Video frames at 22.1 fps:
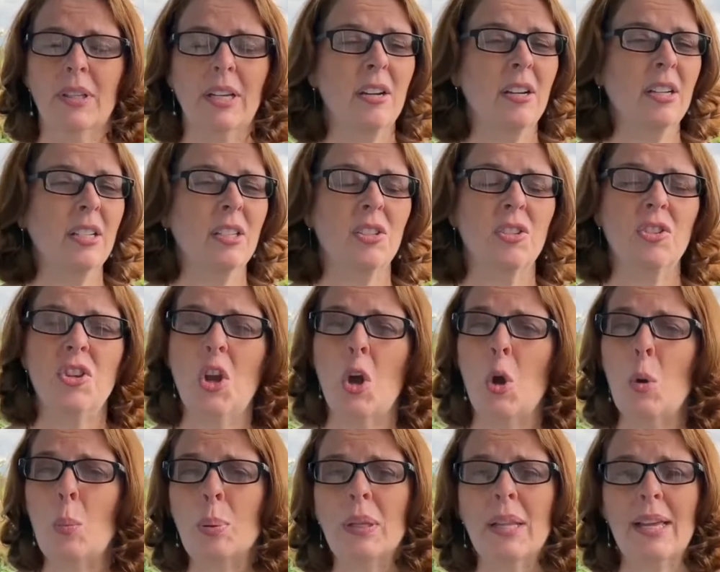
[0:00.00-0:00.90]
There is
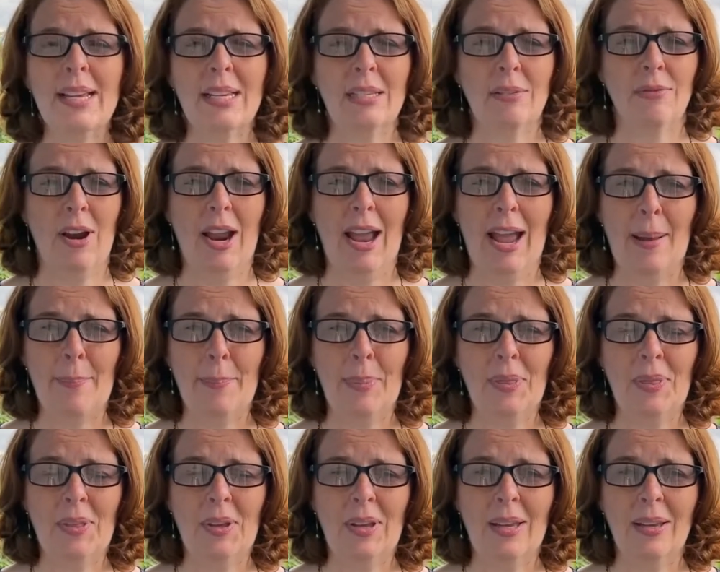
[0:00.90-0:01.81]
no place for
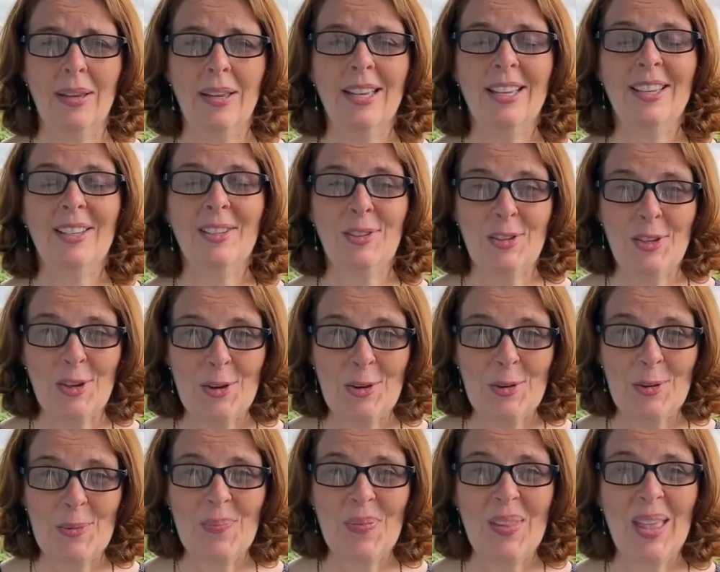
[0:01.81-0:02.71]
apathy.
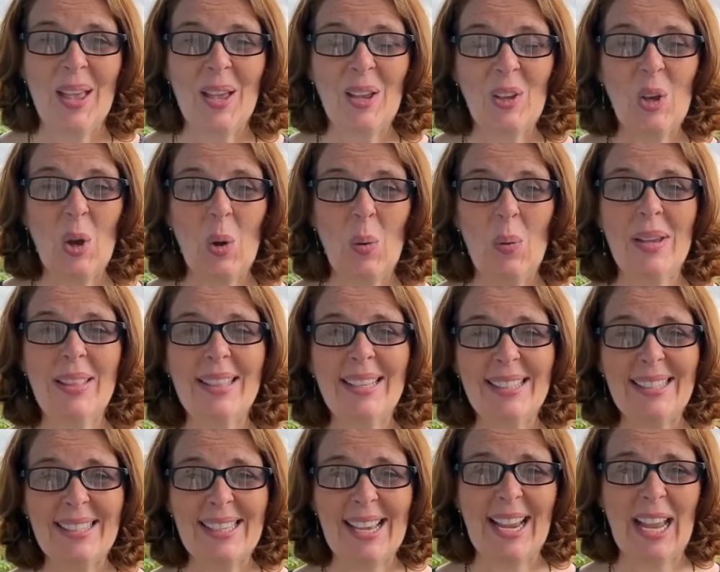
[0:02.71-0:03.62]
So going
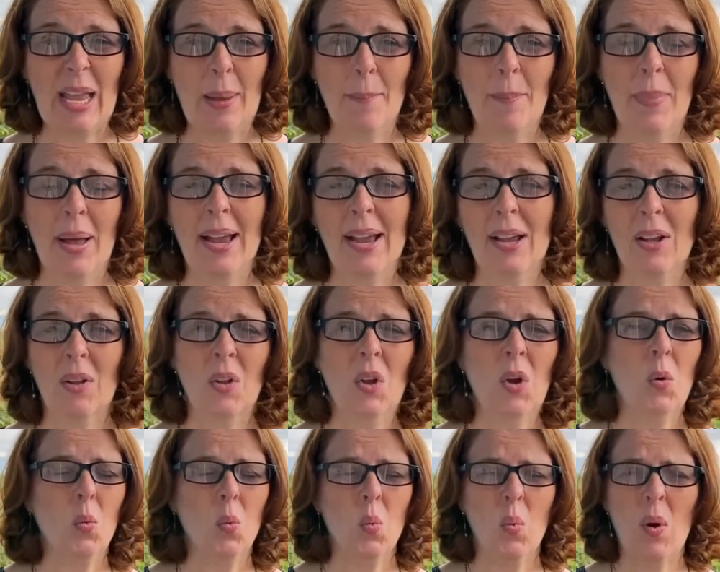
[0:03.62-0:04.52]
the second mile,
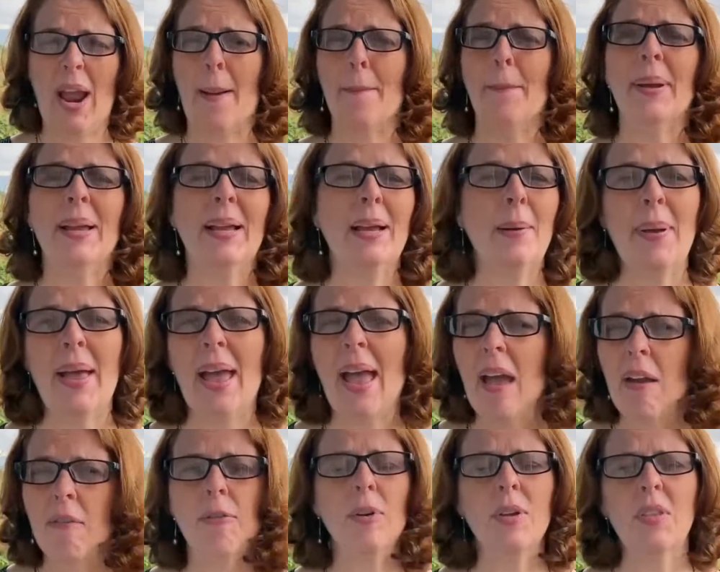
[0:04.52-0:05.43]
wrapping up
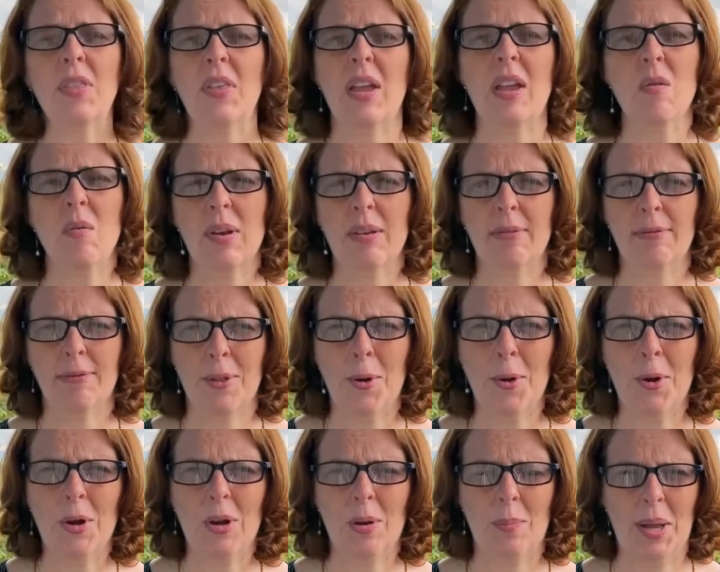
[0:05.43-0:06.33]
everything we've
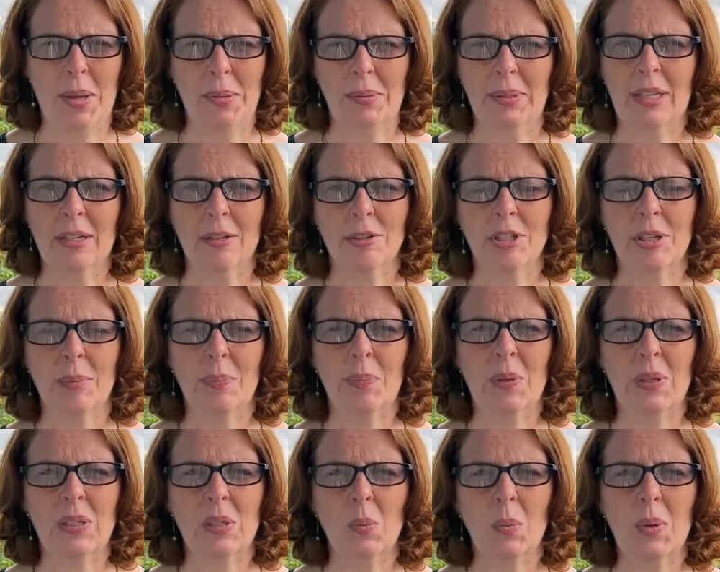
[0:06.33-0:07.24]
learned about leadership
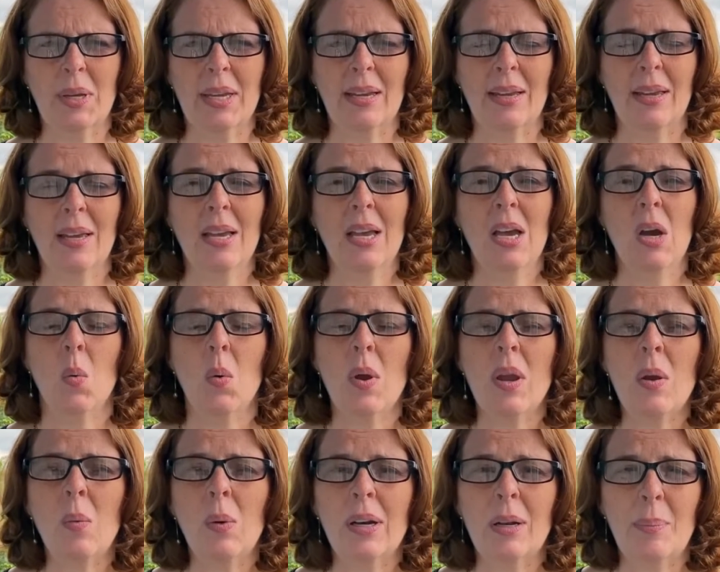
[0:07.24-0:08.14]
this week,
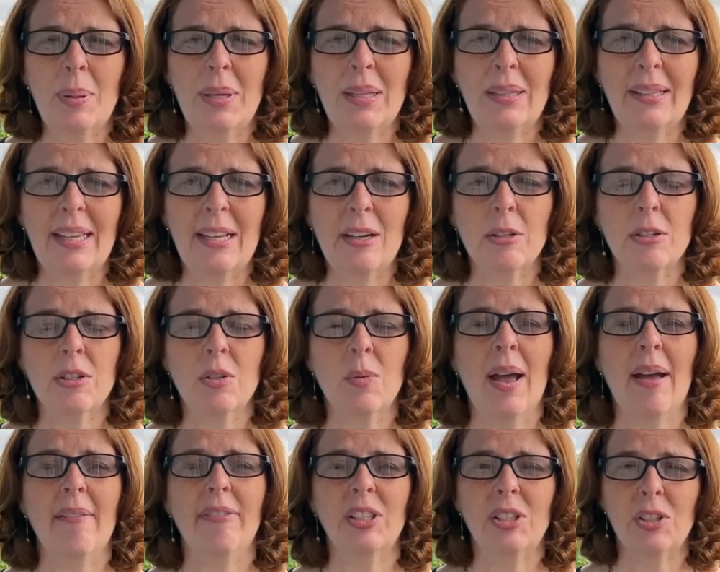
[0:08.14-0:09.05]
we want to be leaders who
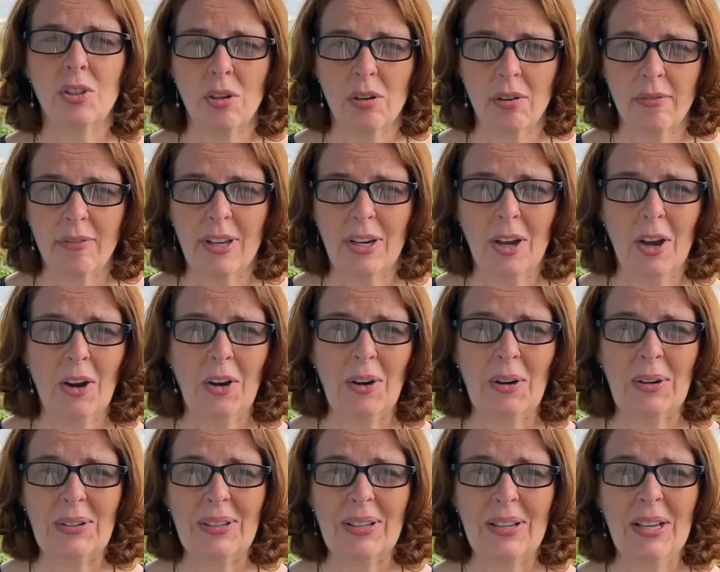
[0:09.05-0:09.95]
have a servant
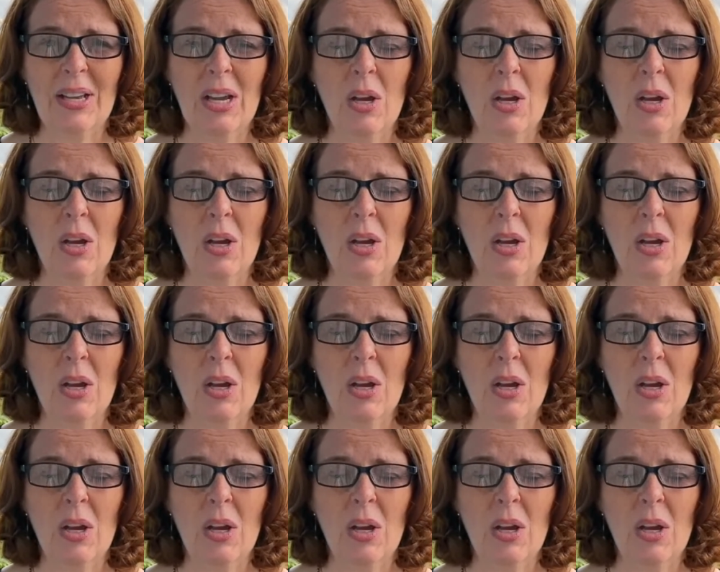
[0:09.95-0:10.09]
heart.